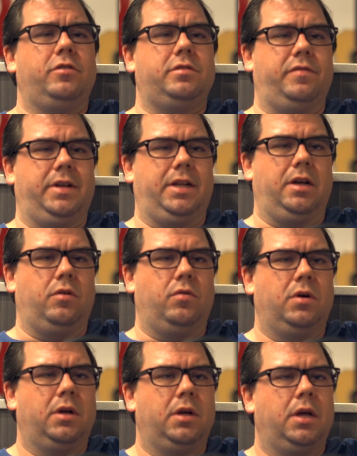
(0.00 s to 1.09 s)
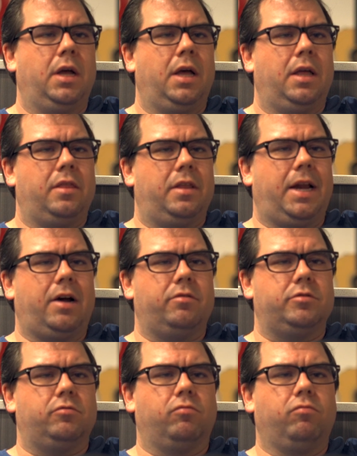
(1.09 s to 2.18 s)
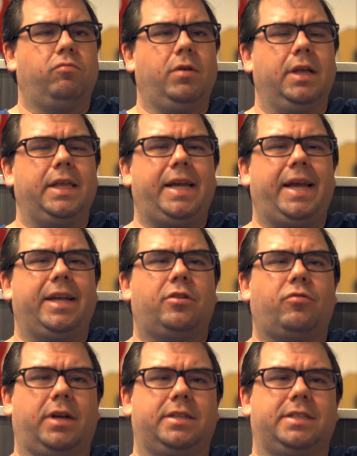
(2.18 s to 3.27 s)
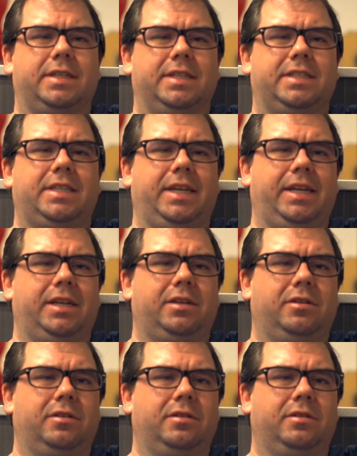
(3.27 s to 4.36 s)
first video that I was really interested in seeing.